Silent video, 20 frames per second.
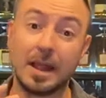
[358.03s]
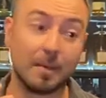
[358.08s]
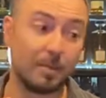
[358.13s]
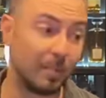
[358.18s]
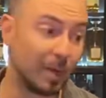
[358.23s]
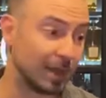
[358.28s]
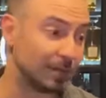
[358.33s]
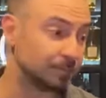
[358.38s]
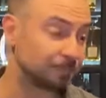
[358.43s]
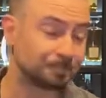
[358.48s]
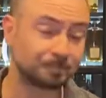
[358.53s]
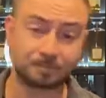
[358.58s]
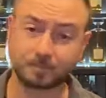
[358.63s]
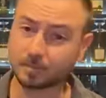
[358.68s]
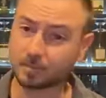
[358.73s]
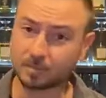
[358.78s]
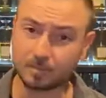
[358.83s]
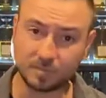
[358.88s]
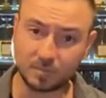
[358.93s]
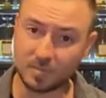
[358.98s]
But
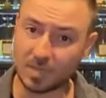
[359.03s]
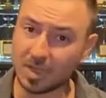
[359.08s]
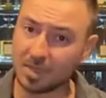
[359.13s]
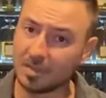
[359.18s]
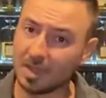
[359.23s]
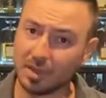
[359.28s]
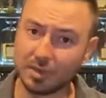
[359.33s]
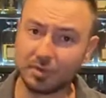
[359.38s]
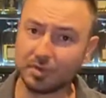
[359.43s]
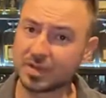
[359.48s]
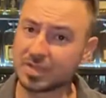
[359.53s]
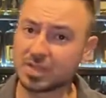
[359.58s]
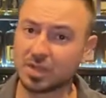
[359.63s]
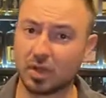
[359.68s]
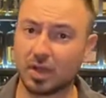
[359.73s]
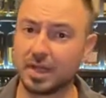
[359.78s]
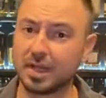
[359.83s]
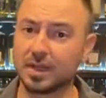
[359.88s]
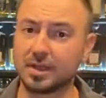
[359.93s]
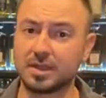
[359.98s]
the other
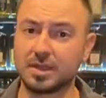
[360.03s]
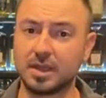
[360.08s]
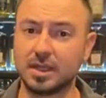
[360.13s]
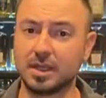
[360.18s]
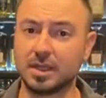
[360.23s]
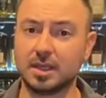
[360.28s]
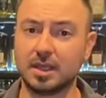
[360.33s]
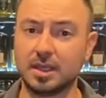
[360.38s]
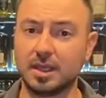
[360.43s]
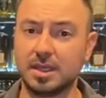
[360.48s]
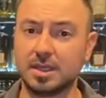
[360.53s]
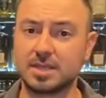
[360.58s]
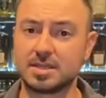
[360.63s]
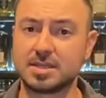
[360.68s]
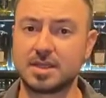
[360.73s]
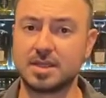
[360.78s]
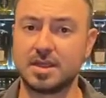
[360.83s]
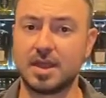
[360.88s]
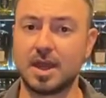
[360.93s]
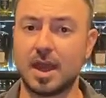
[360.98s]
exciting thing
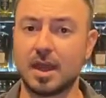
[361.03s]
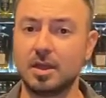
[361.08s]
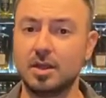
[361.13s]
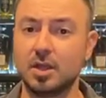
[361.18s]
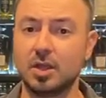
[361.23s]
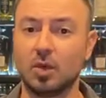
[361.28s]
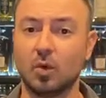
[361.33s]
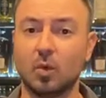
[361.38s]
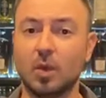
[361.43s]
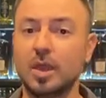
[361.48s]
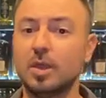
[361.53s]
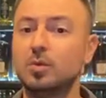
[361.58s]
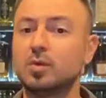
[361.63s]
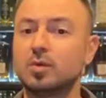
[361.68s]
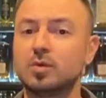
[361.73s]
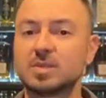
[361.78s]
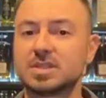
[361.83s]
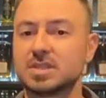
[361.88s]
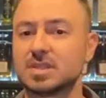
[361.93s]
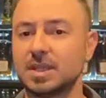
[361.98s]
is that we
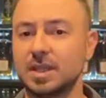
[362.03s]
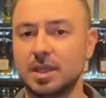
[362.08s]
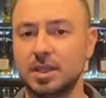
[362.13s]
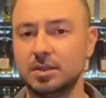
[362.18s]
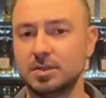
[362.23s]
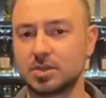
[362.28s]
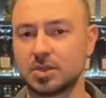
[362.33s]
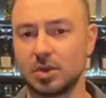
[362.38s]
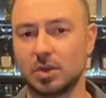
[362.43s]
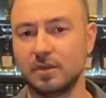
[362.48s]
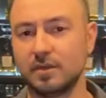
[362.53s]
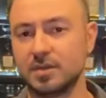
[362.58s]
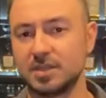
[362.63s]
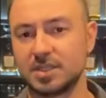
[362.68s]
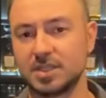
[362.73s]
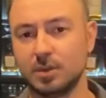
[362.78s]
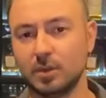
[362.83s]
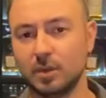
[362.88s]
will see, so obviously